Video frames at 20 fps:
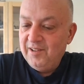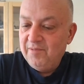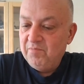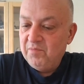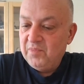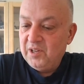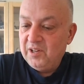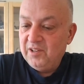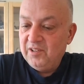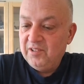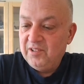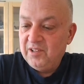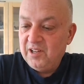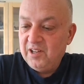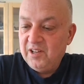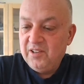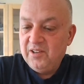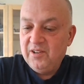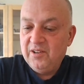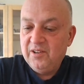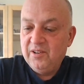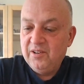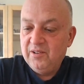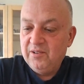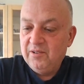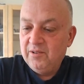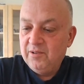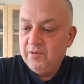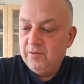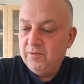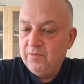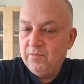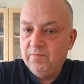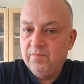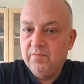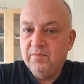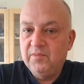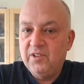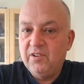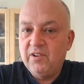there's other
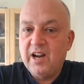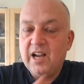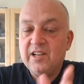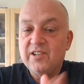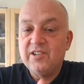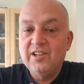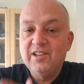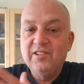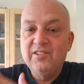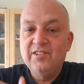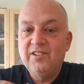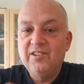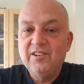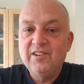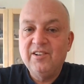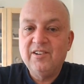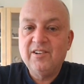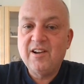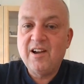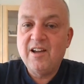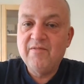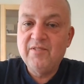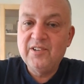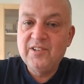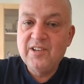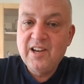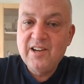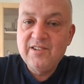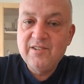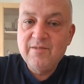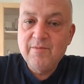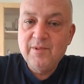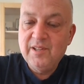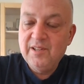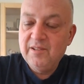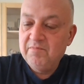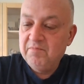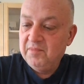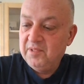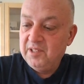directions your conversation
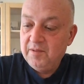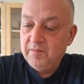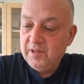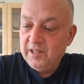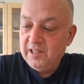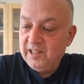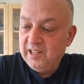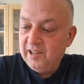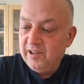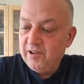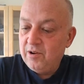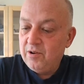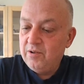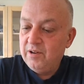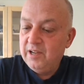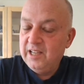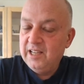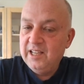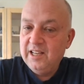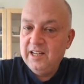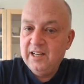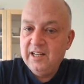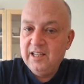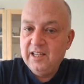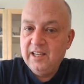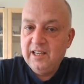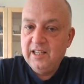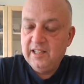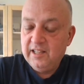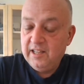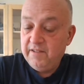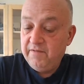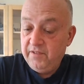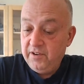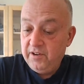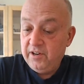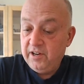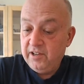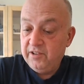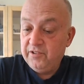will typically go in. If
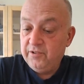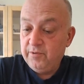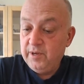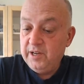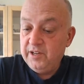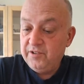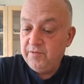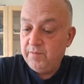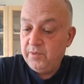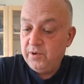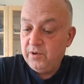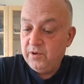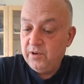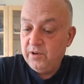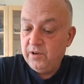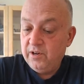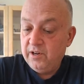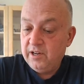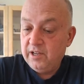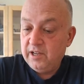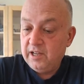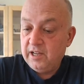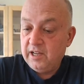you're at a switchboard,